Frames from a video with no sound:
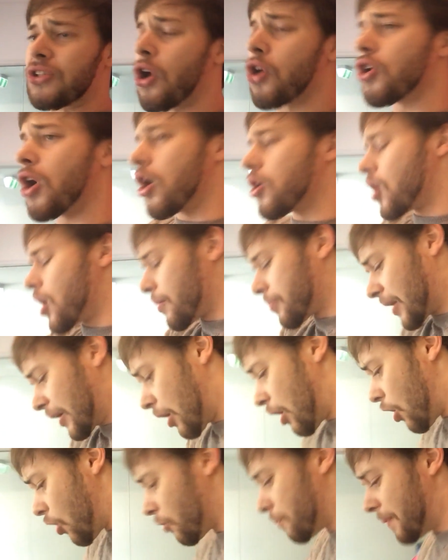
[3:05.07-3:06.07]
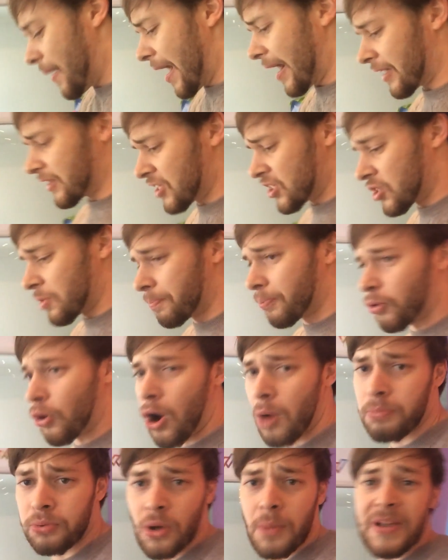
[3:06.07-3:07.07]
No, I'm going to hold back. There's a
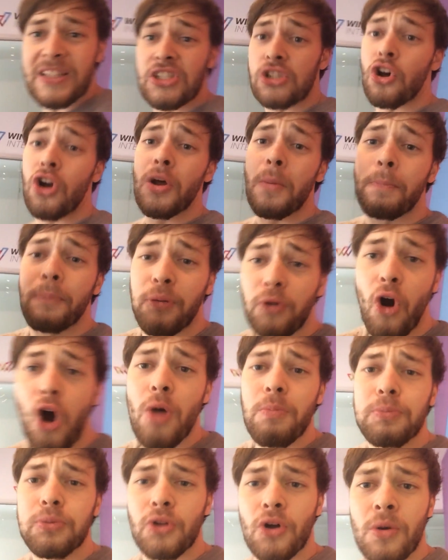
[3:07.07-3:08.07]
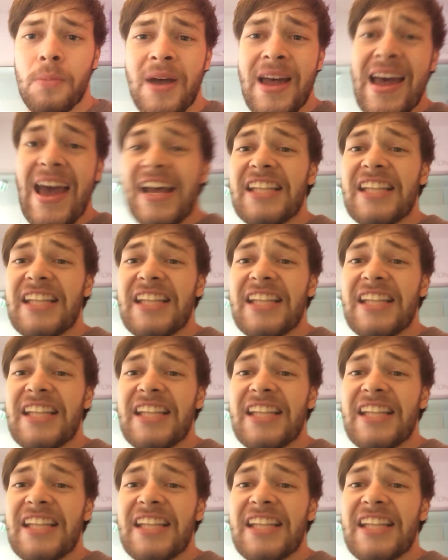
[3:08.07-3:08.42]
problem. It's not a problem.